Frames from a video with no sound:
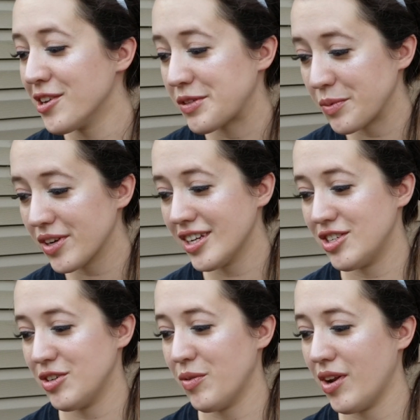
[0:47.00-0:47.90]
So we're gonna
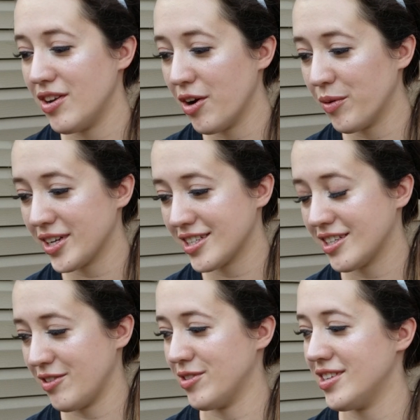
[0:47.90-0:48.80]
do No
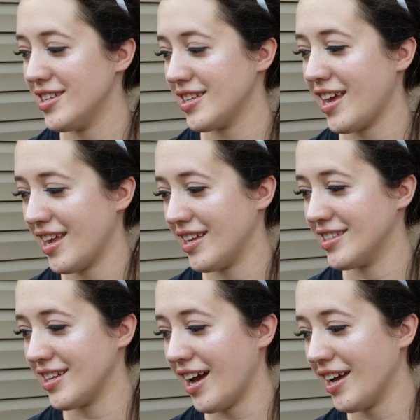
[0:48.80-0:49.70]
Excuses
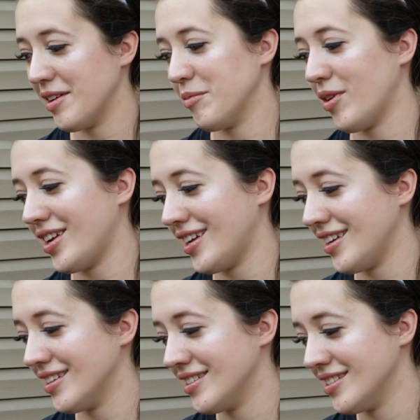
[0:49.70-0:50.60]
and I am
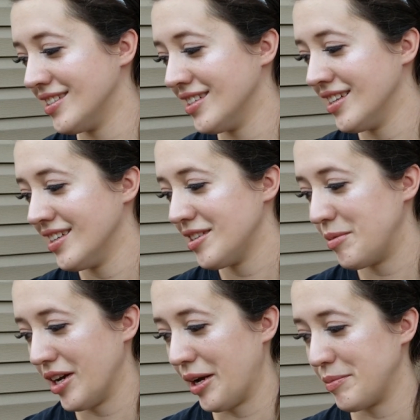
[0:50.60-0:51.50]
ready to
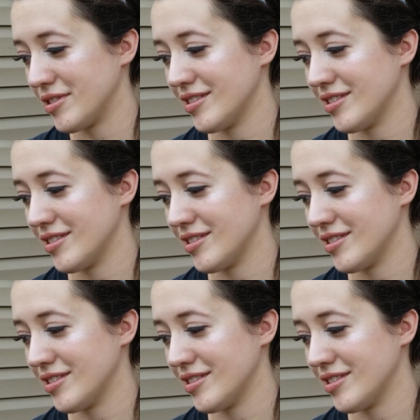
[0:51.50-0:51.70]
be hyped.